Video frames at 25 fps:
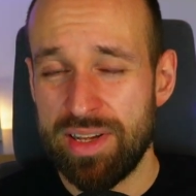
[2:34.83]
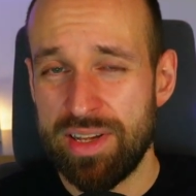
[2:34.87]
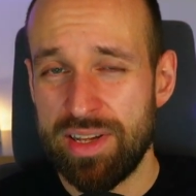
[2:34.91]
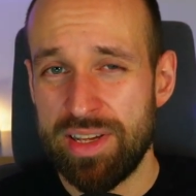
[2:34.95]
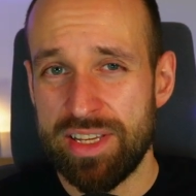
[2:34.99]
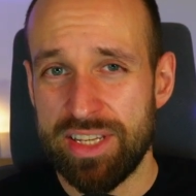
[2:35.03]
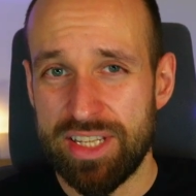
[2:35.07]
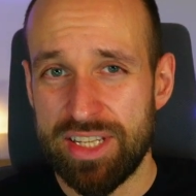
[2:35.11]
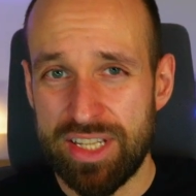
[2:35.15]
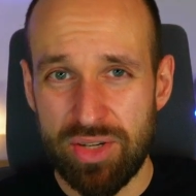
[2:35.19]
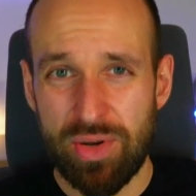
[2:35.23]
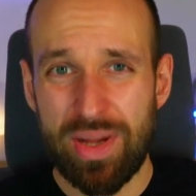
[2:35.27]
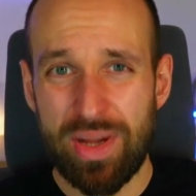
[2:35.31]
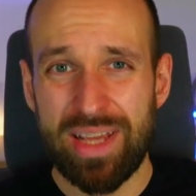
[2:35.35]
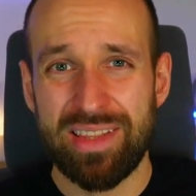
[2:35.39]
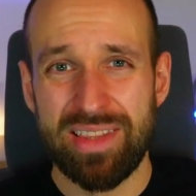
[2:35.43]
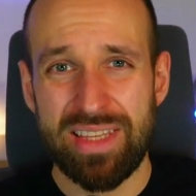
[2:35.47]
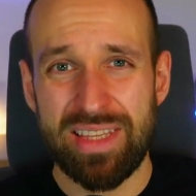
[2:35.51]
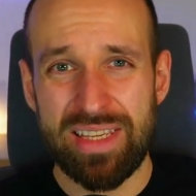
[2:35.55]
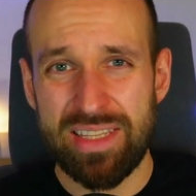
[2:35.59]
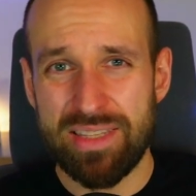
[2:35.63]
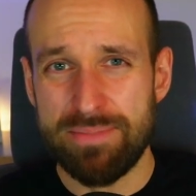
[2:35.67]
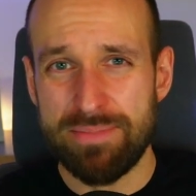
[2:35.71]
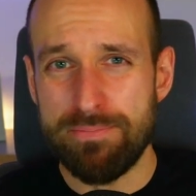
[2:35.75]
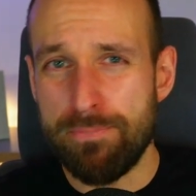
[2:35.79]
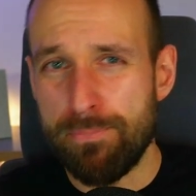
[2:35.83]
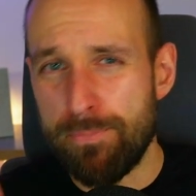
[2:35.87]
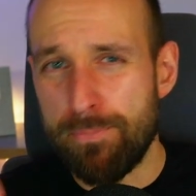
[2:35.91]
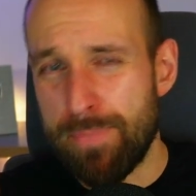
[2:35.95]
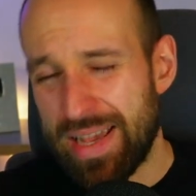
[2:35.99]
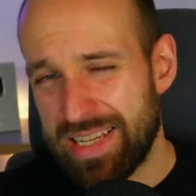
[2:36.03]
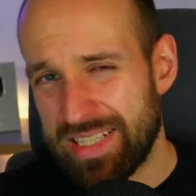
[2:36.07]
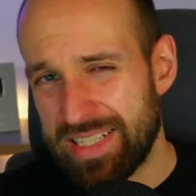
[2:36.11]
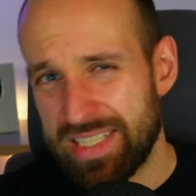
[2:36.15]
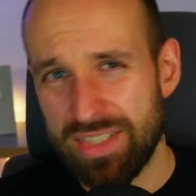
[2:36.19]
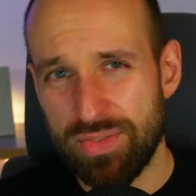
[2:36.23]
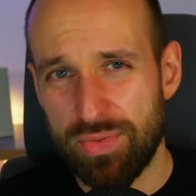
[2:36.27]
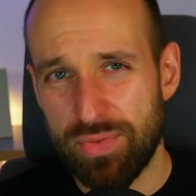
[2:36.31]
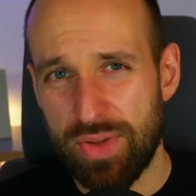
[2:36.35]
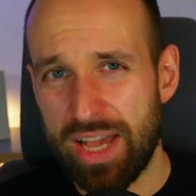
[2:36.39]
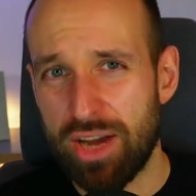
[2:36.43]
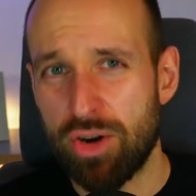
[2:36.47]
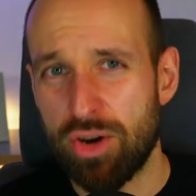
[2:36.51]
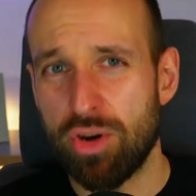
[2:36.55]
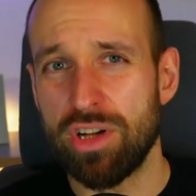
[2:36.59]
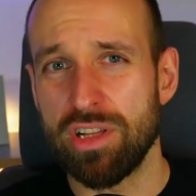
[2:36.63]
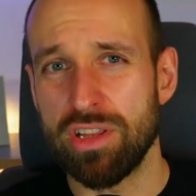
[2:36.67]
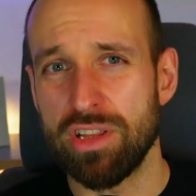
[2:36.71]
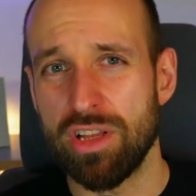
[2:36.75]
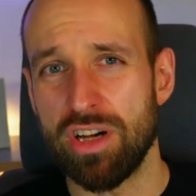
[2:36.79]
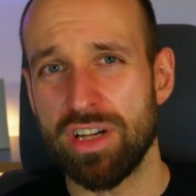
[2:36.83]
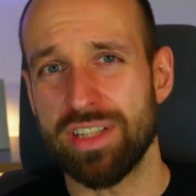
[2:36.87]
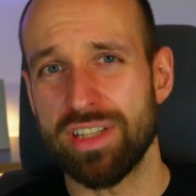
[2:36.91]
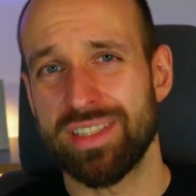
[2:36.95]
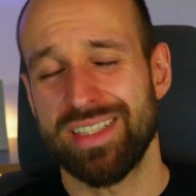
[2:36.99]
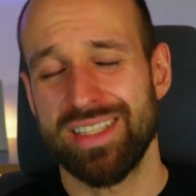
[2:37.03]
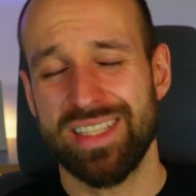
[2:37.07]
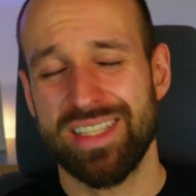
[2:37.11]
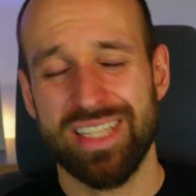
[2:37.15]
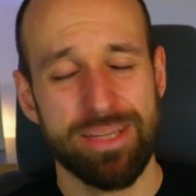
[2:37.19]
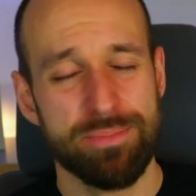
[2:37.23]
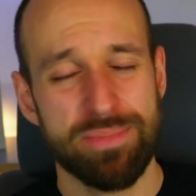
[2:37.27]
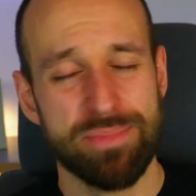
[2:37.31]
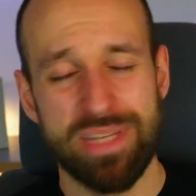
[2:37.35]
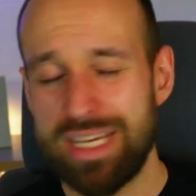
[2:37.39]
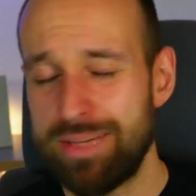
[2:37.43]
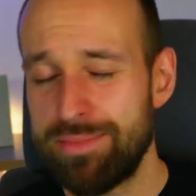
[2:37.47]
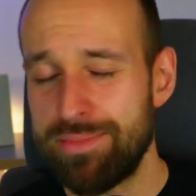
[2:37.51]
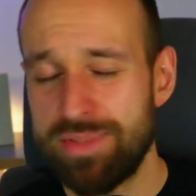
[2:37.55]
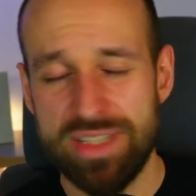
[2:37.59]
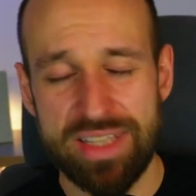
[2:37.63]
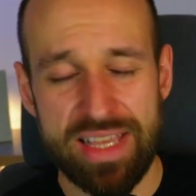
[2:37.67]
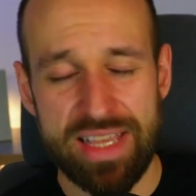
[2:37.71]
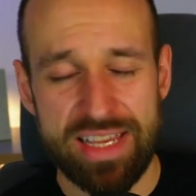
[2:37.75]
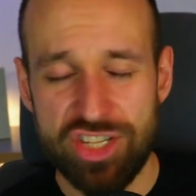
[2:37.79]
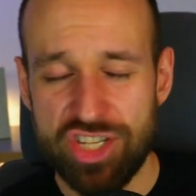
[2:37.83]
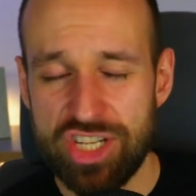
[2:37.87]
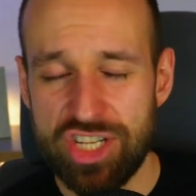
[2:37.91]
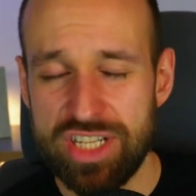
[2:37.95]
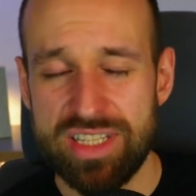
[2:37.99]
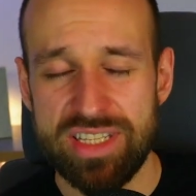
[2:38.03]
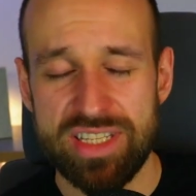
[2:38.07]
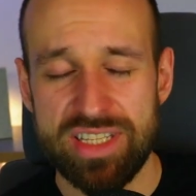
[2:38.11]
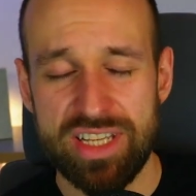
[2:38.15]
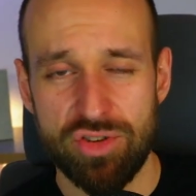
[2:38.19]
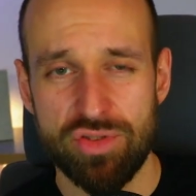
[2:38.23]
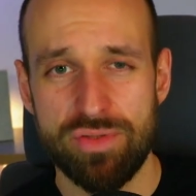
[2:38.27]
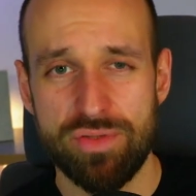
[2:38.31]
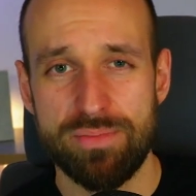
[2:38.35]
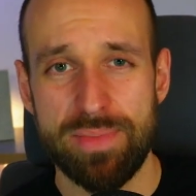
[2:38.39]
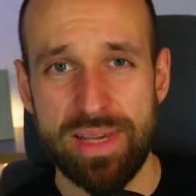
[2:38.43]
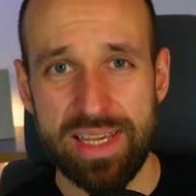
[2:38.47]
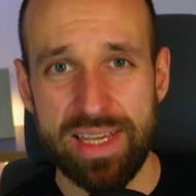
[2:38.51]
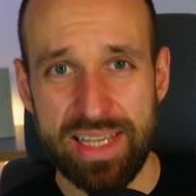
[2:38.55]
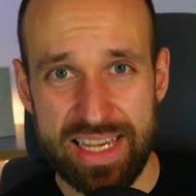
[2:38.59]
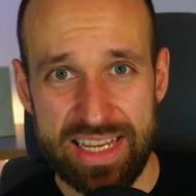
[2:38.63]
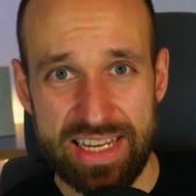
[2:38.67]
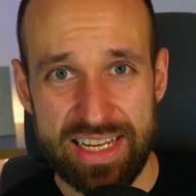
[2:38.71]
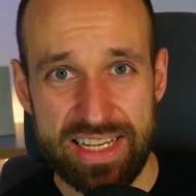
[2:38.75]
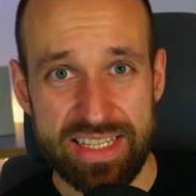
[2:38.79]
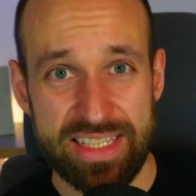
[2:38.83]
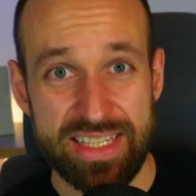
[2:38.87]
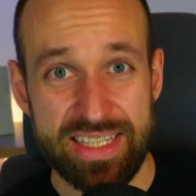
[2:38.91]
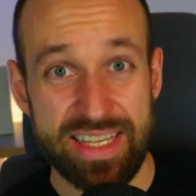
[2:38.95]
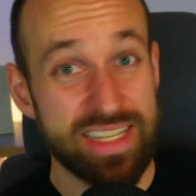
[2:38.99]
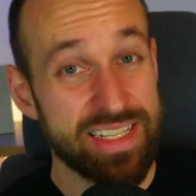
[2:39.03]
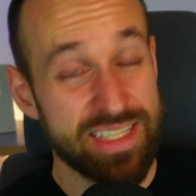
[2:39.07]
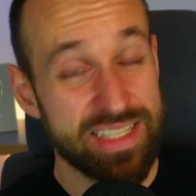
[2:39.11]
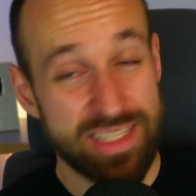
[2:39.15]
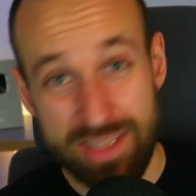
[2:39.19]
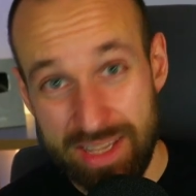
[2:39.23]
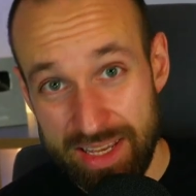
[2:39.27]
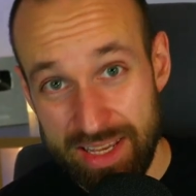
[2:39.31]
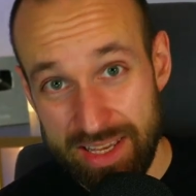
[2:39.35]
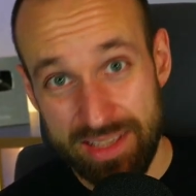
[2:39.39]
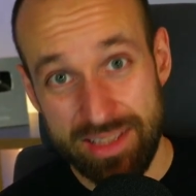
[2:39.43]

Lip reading: you had these massive error logs, and sometimes they just don't make any sense.